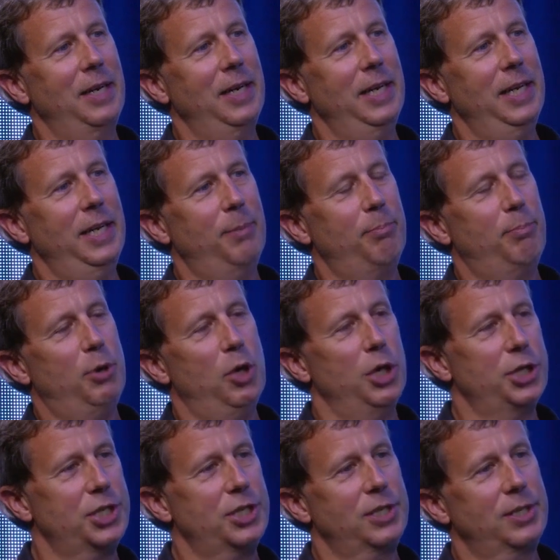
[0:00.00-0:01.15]
it
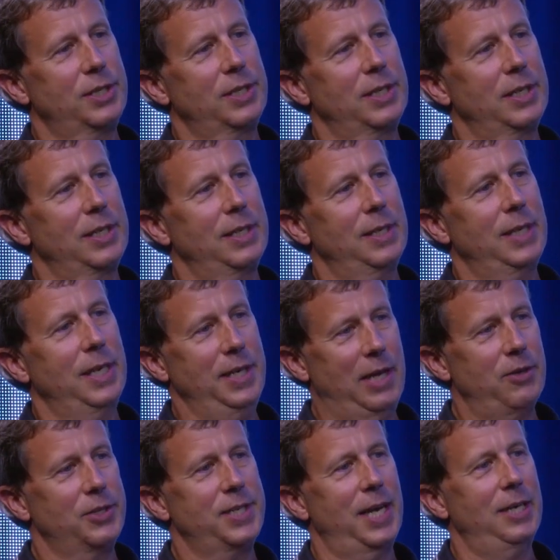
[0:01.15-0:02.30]
pushed
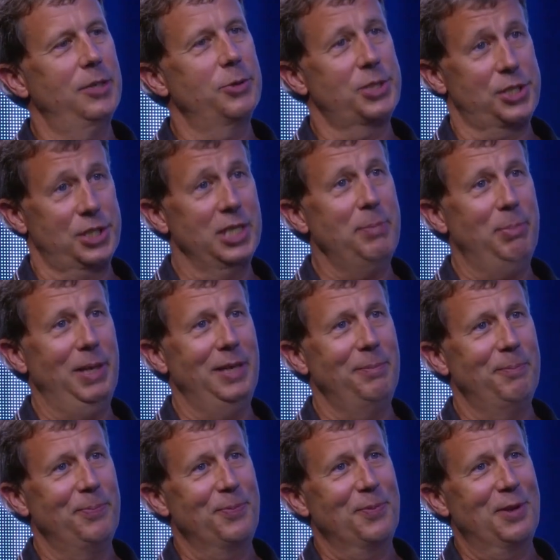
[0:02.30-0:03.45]
another tenant who was sleeping,
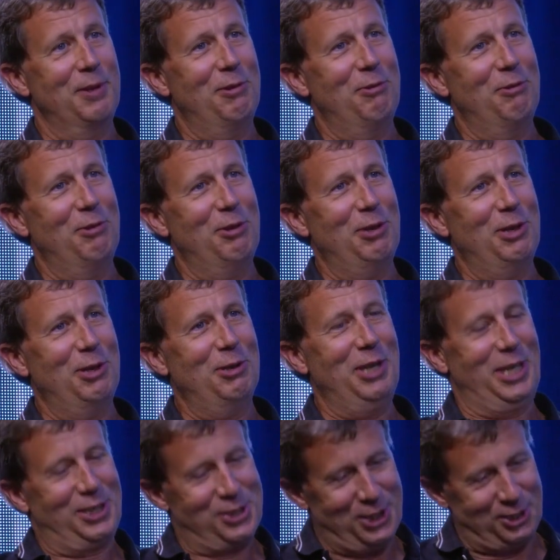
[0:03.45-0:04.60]

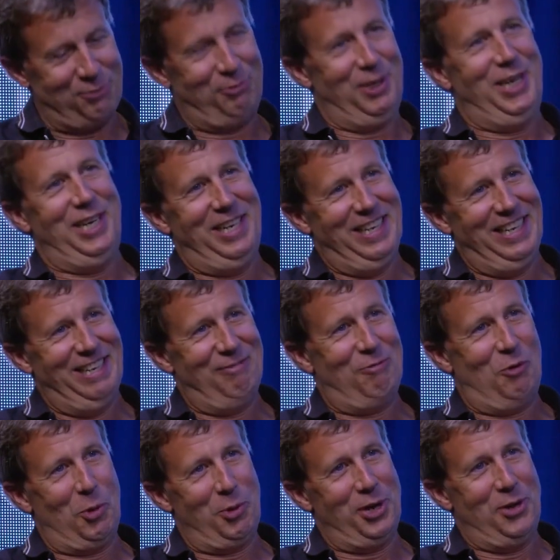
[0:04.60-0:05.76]
like 6 feet
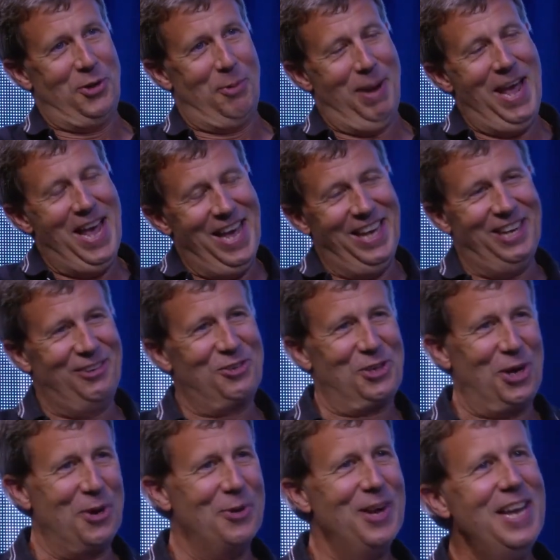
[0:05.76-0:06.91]
forward in their bed.
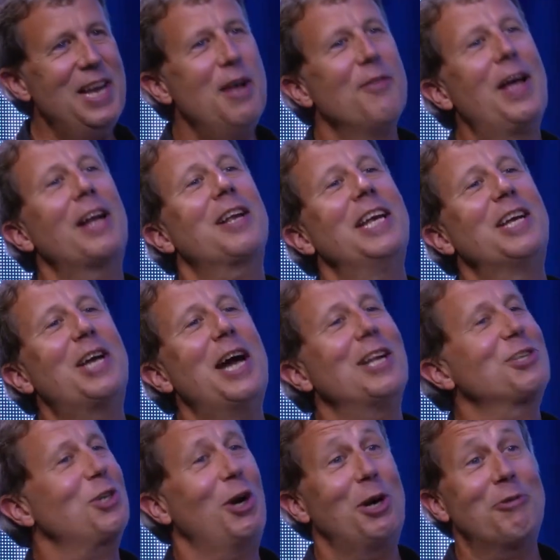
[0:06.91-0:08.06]
So it kind of
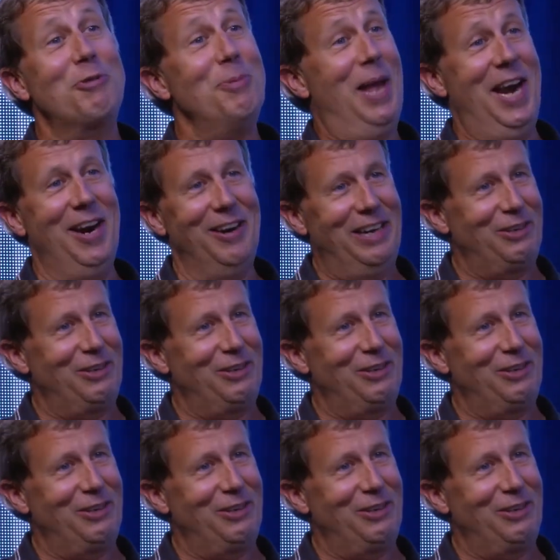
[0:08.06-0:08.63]
started from there, and it